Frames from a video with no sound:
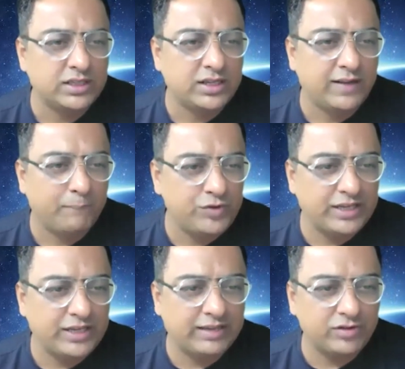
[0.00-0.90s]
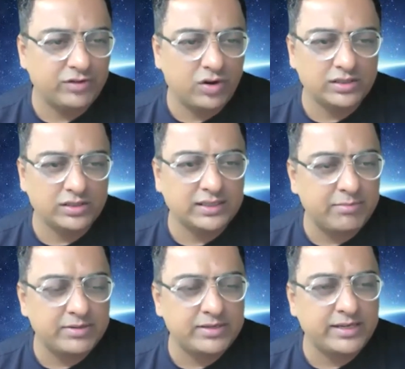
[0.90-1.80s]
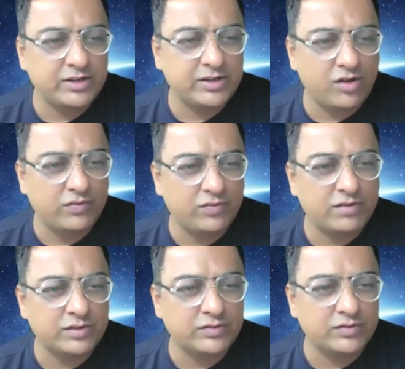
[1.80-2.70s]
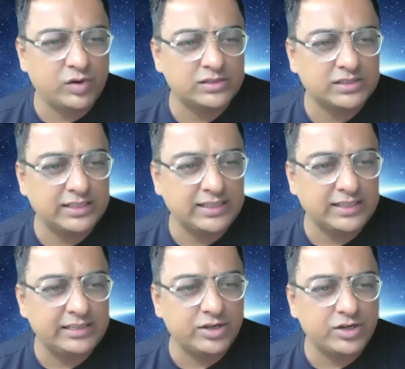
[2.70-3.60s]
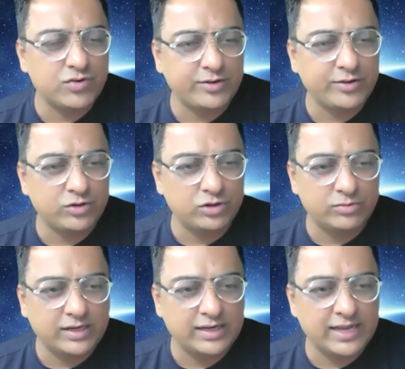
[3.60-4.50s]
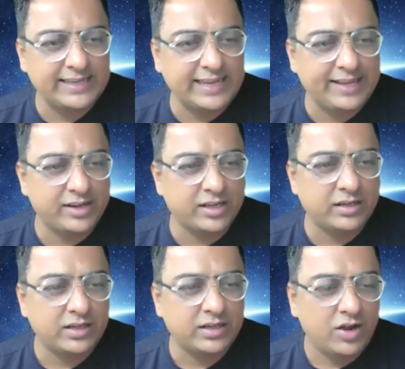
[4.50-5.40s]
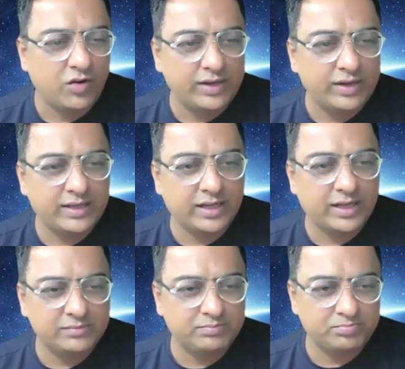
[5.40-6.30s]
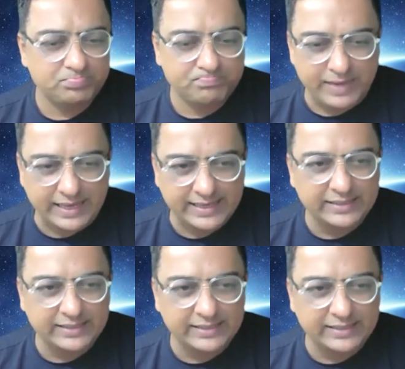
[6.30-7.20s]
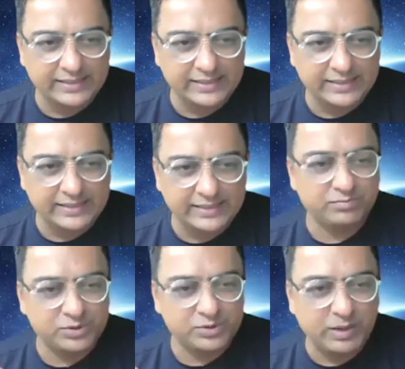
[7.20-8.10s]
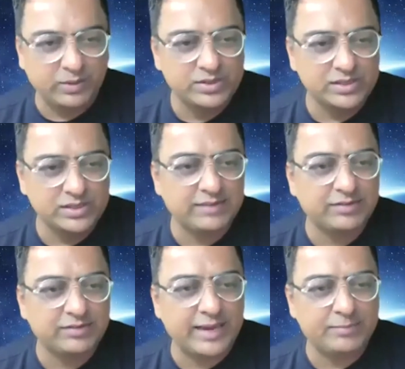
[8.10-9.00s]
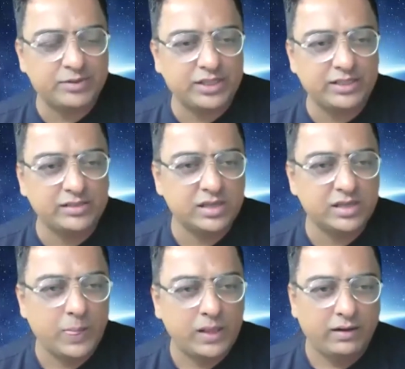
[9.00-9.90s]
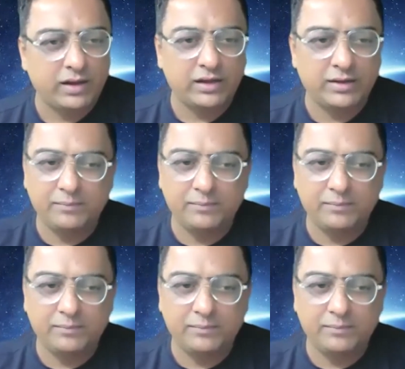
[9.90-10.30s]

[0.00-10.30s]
we have gotten a cabinet on one of the walls in either a drawing room or a dining area where our parents or our spouses have kept things um,